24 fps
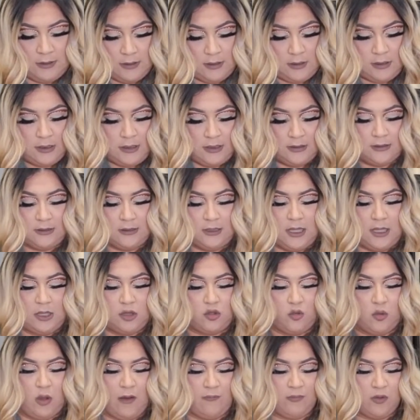because they
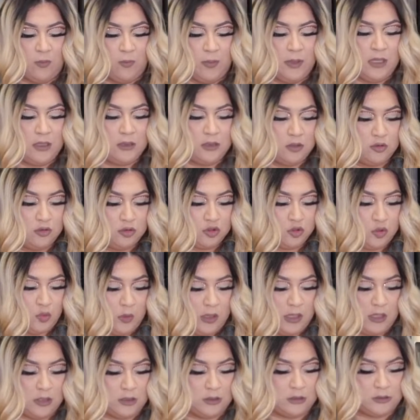do have to be in little
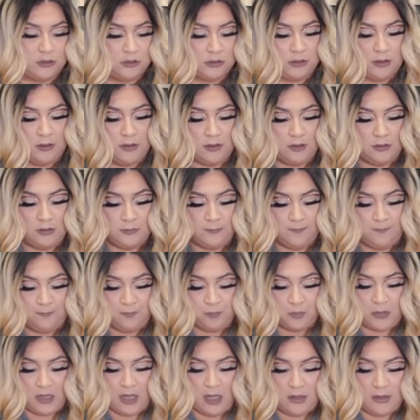squares.
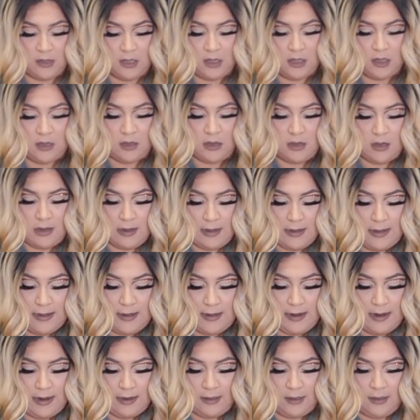And then
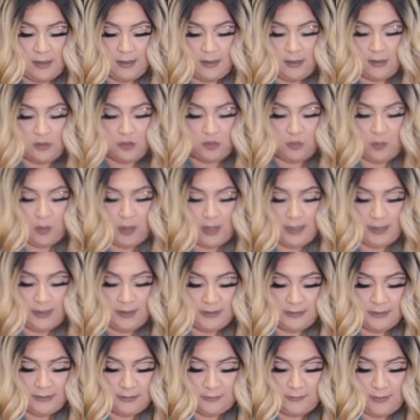I cut it
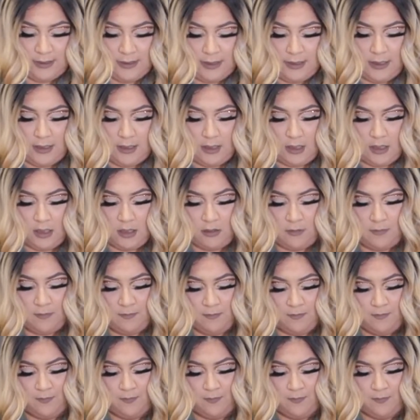twice right here.